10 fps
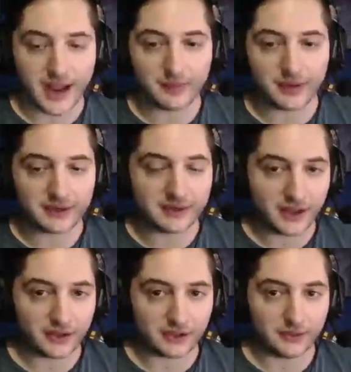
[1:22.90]
I'm going to
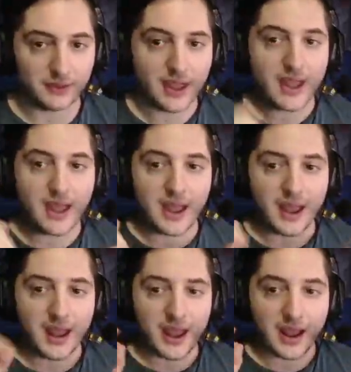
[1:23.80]
tell you
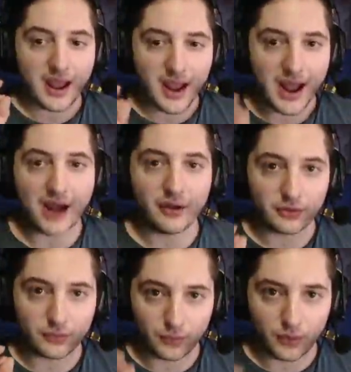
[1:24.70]
how
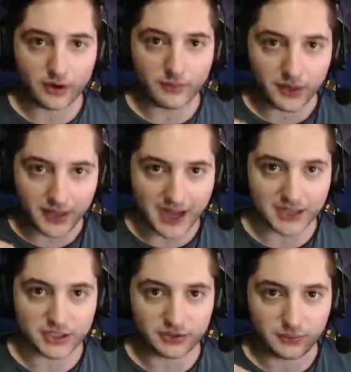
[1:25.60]
your watermark
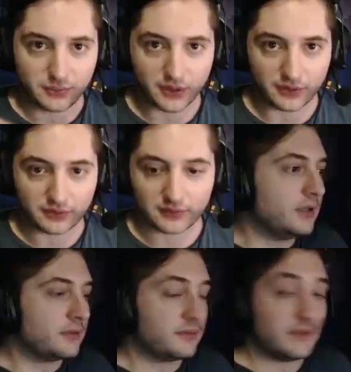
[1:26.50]
actually works.
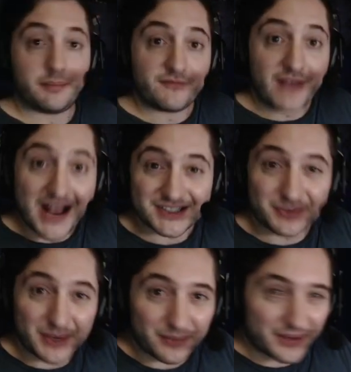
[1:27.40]
The fastest
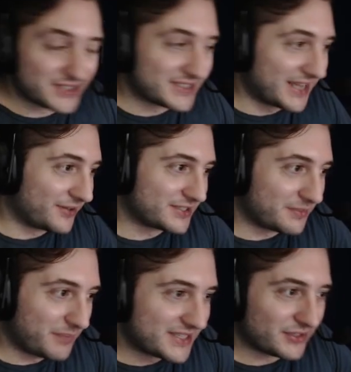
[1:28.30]
way to run this down is to
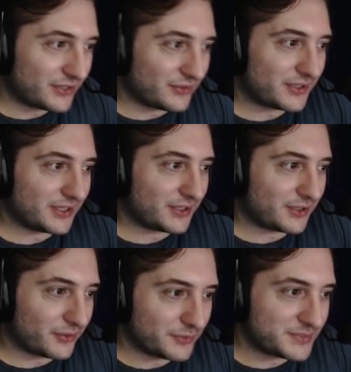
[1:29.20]
basically look at
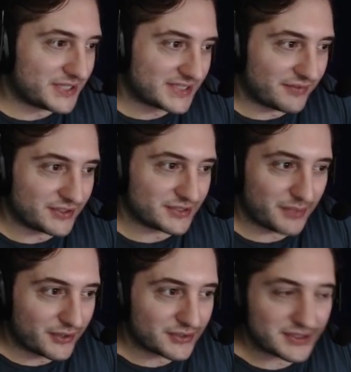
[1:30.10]
Calopsia 7's
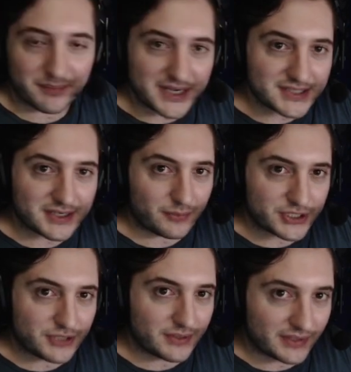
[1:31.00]
post. Basically, once
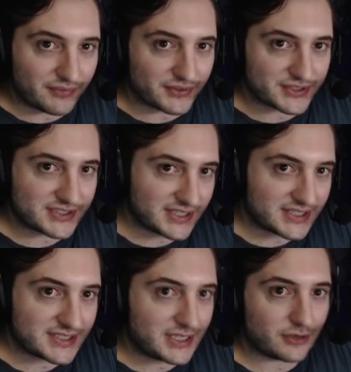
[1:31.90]
you hit level
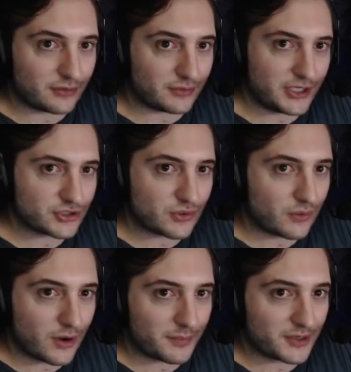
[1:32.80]
60, your gear score
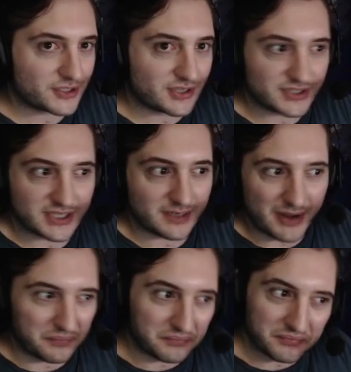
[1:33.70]
watermark starts at
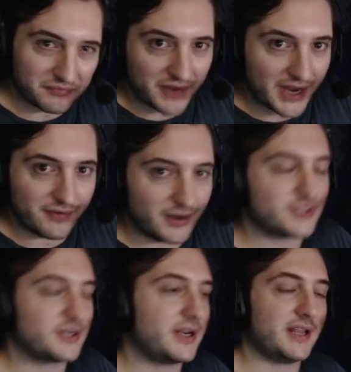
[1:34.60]
about
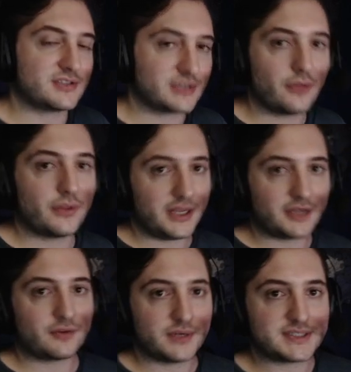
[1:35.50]
500 and slowly
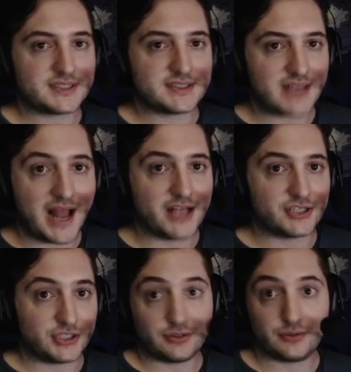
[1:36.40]
increases as
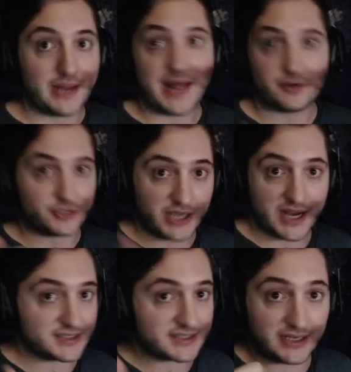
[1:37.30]
you gather
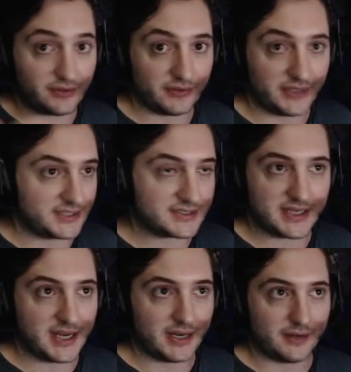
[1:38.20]
chests, kill elites,
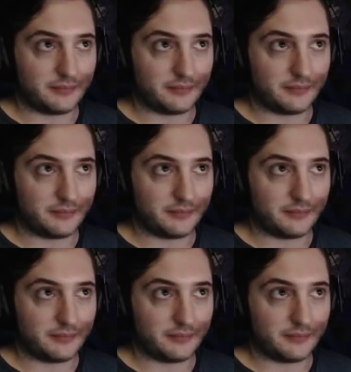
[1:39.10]
and